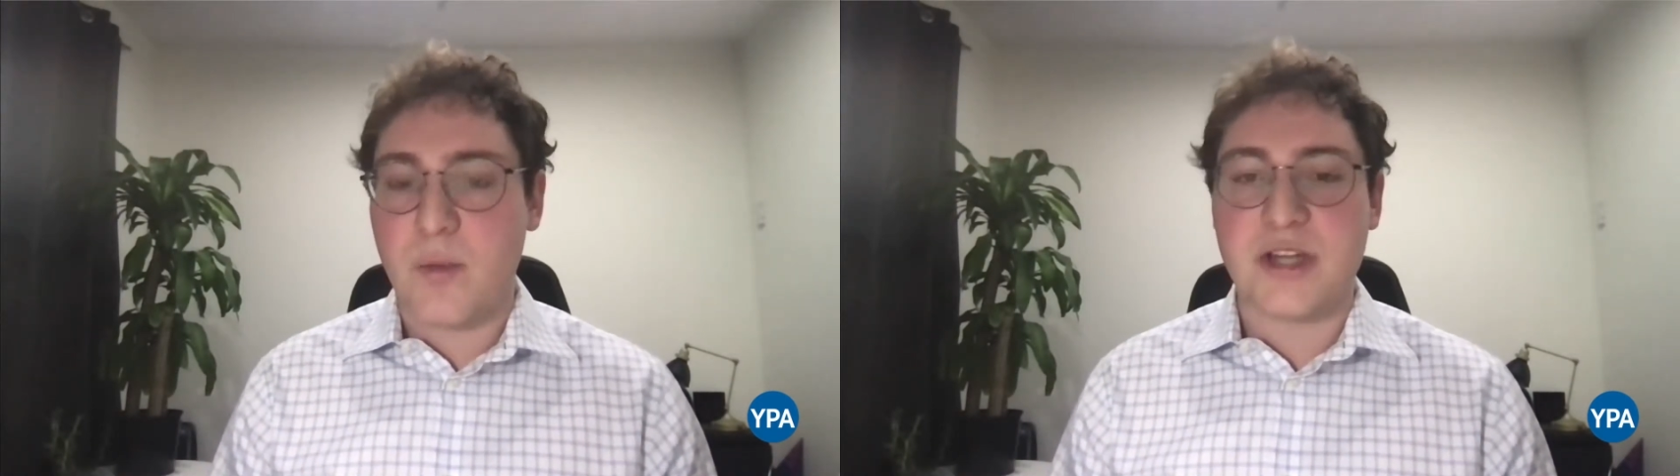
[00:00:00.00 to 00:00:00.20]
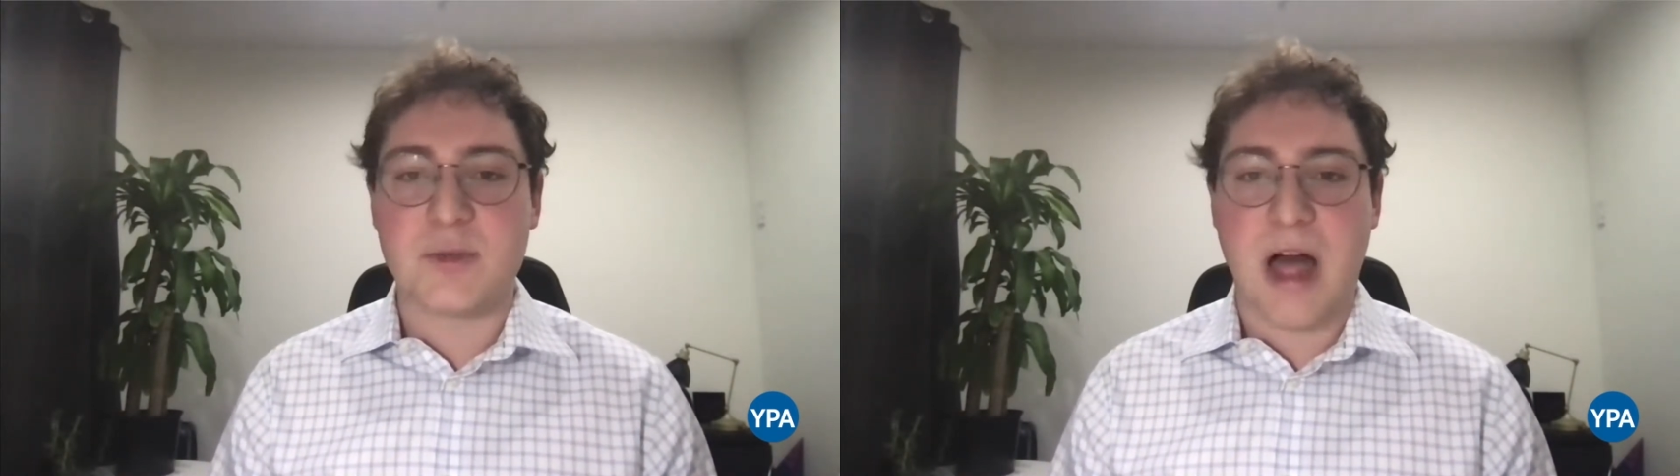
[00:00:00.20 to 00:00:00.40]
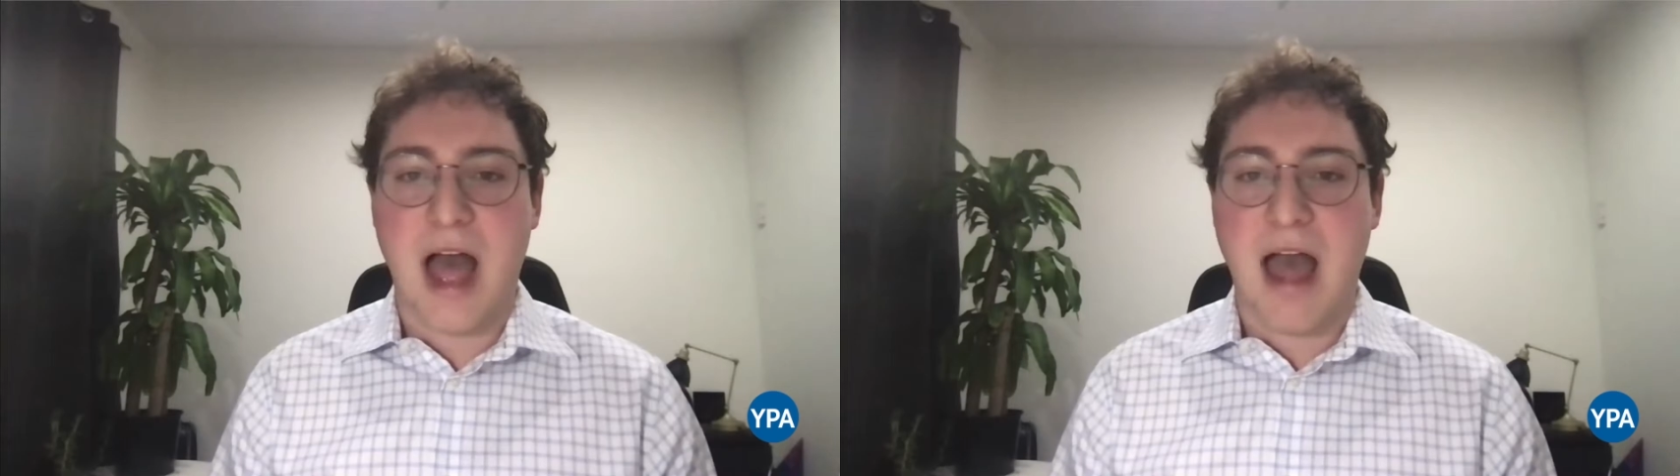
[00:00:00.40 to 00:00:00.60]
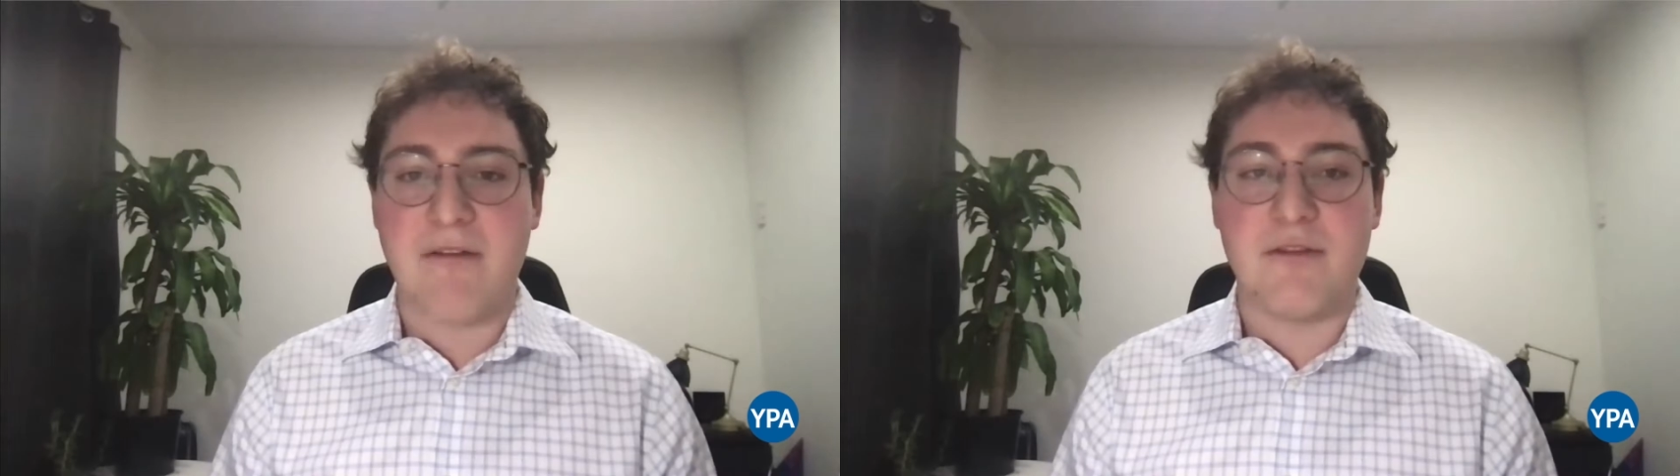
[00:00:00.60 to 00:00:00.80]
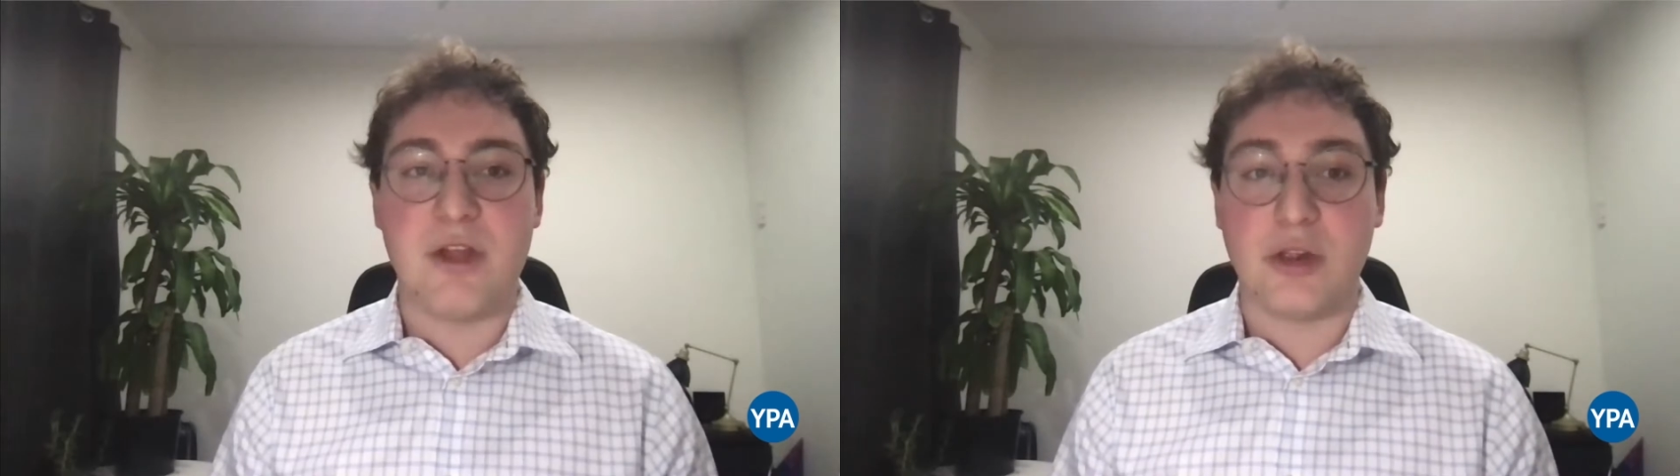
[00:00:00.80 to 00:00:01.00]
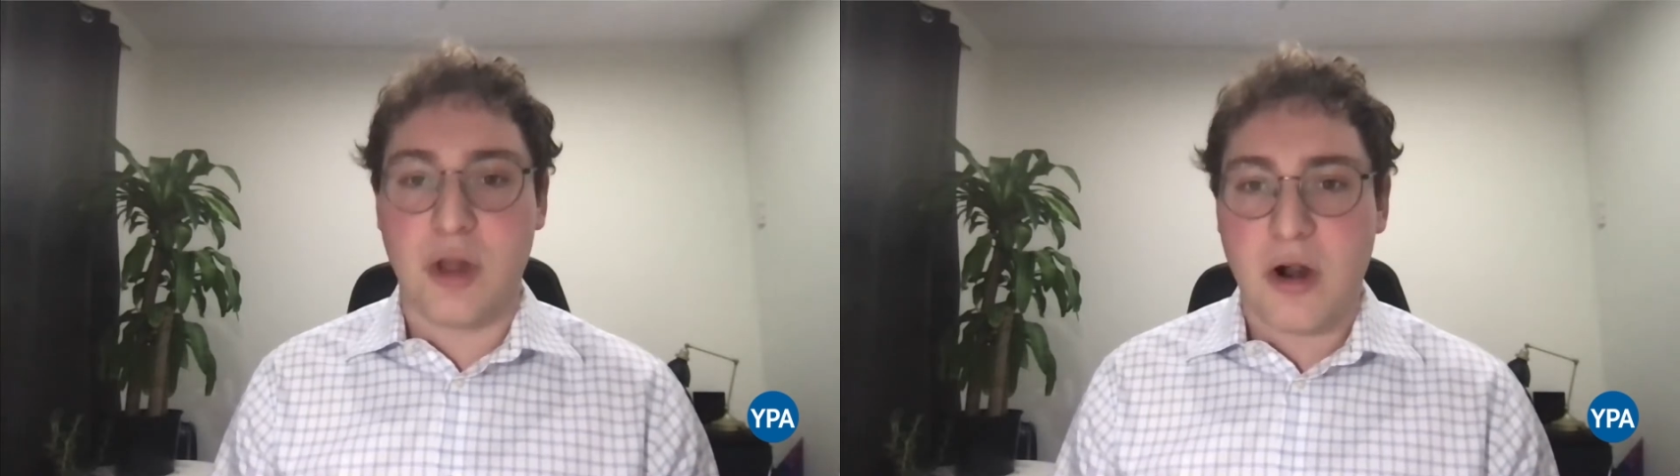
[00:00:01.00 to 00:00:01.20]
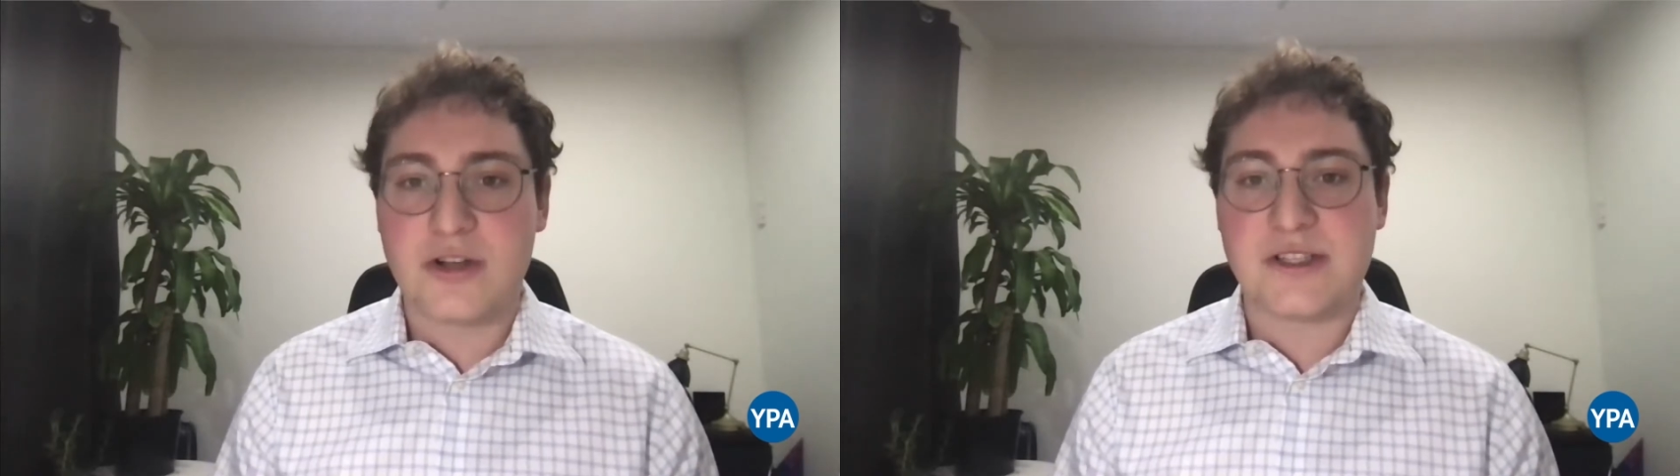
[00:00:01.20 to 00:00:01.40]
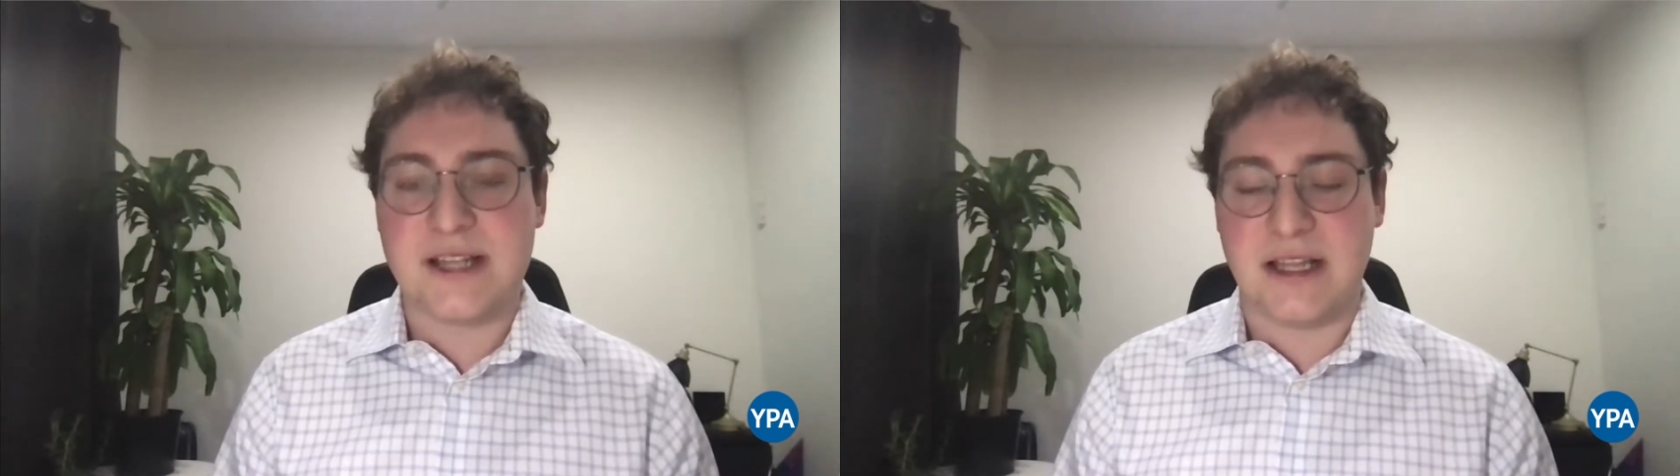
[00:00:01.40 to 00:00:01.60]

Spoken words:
which will have the largest